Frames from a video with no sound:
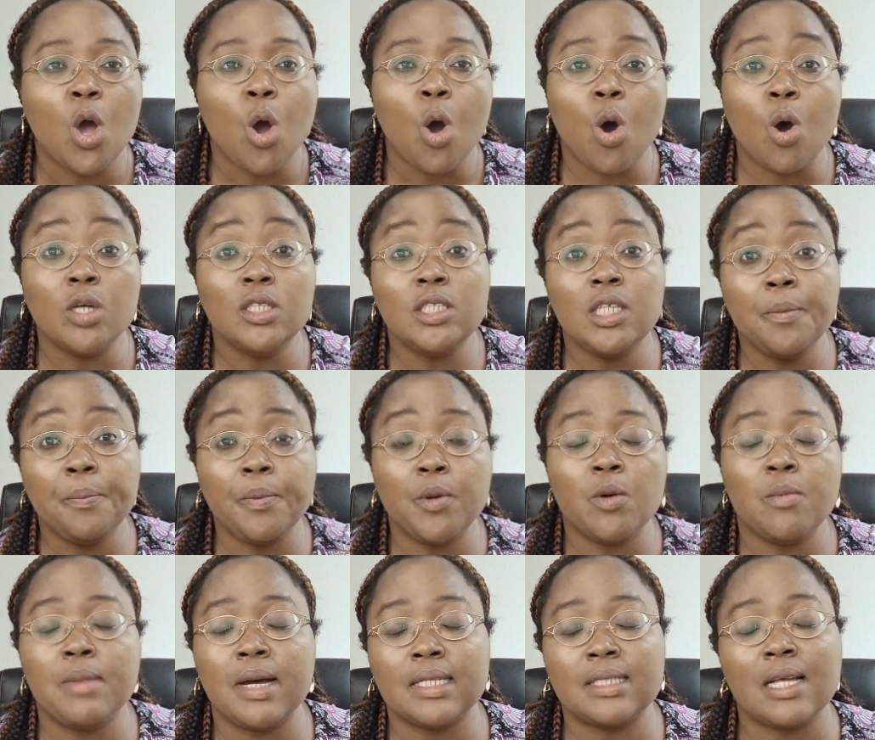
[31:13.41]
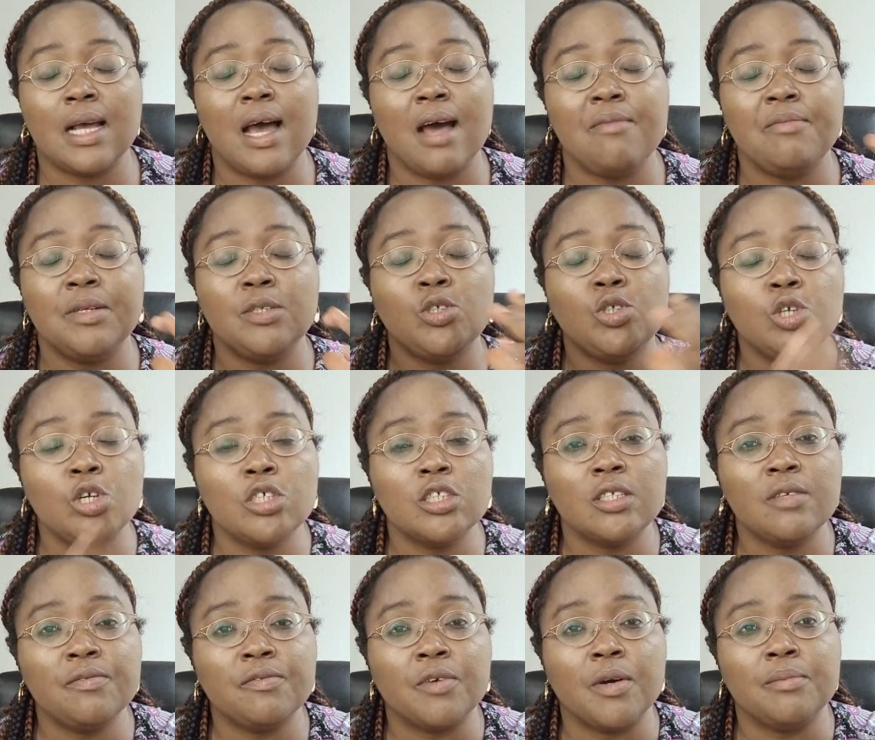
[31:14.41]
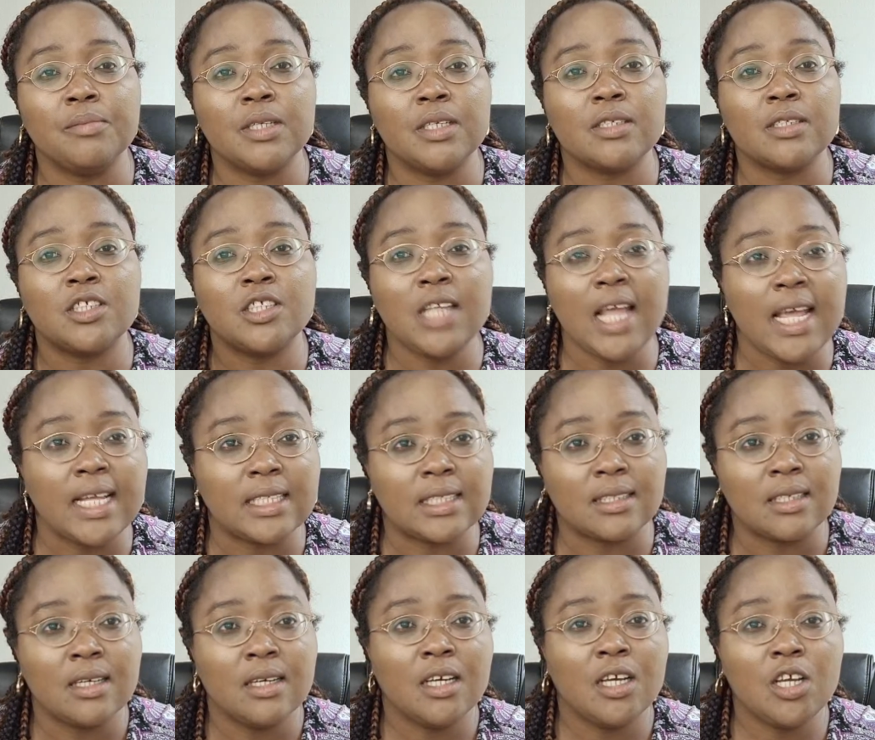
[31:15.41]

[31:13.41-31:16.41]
or diplomats that have been chosen from the states.